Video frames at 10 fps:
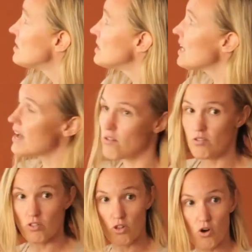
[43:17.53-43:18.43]
See how
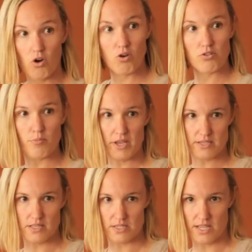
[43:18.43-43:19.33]
low the
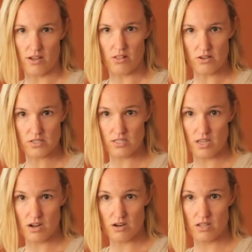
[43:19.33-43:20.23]
base of the tail looks
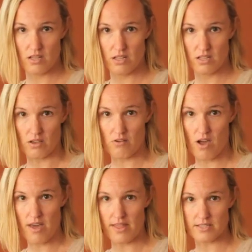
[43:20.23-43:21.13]
there?
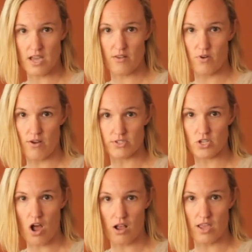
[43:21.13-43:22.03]
Okay, that's kind of what I was
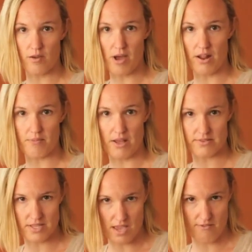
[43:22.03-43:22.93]
talking about
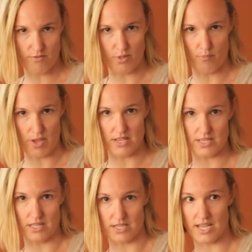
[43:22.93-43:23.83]
seeing from the
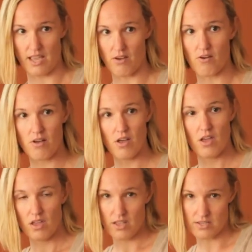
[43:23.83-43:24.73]
base of the tail,
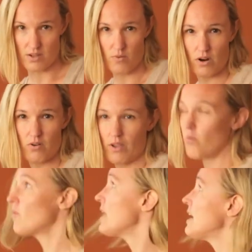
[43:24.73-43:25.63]
is that we're going
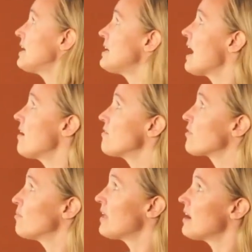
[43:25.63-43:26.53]
way down
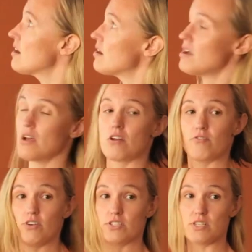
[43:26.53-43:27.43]
from there
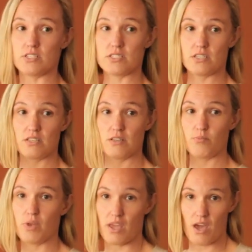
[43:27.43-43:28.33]
versus
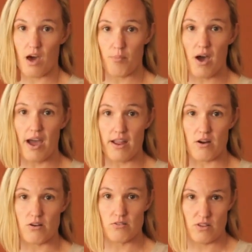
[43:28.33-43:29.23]
being up
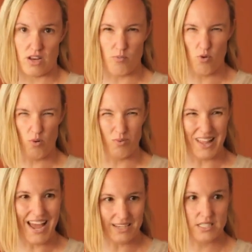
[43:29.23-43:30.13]
higher in a more
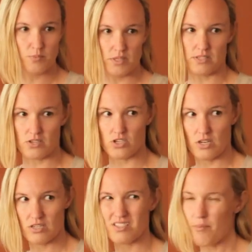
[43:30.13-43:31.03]
relaxed position.
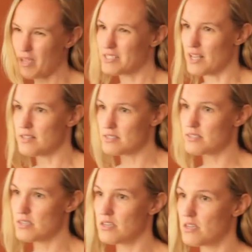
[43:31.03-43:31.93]
Does that make
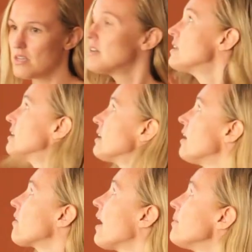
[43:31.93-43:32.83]
sense?
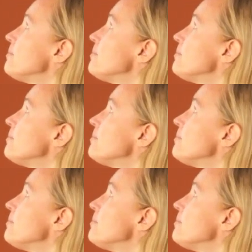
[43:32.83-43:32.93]
Okay.